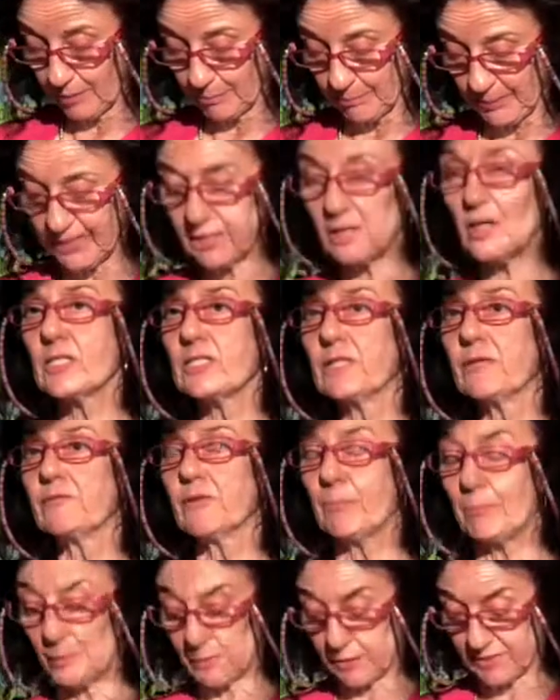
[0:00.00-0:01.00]
Because of
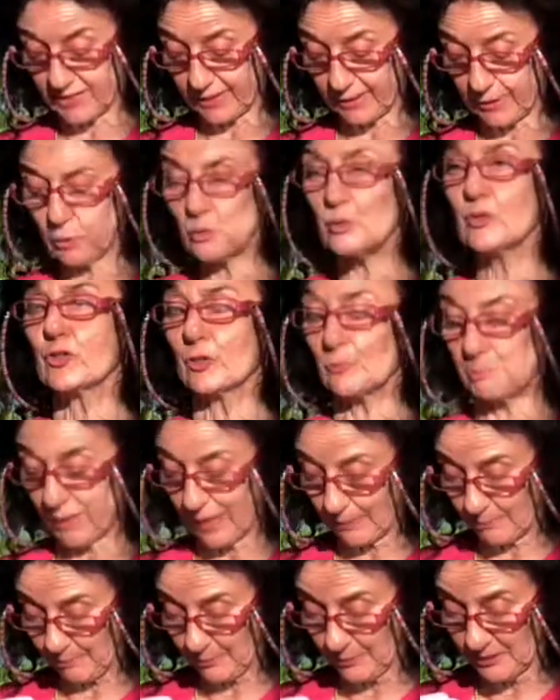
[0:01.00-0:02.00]
the persecution
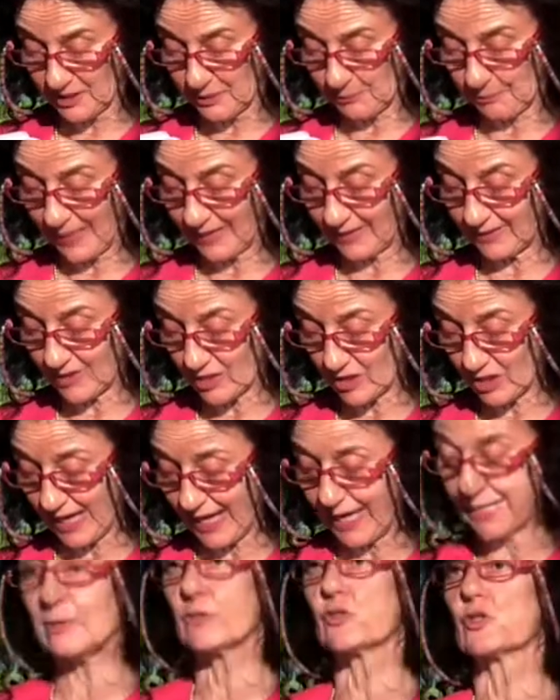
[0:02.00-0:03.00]
by Spanish
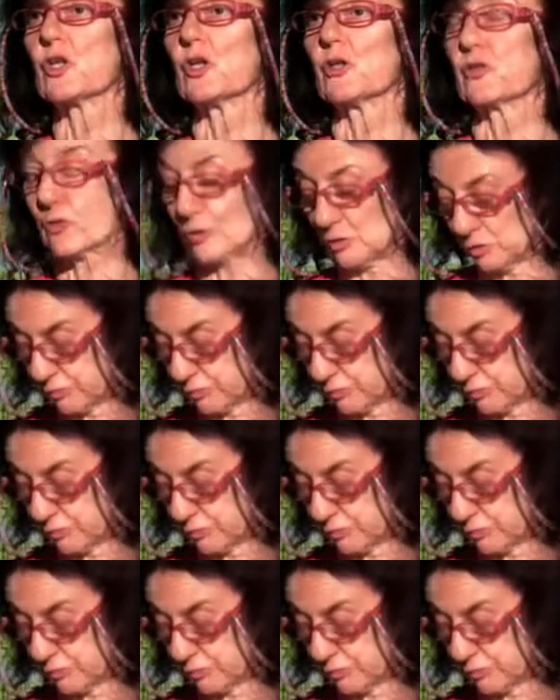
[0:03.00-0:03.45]
and church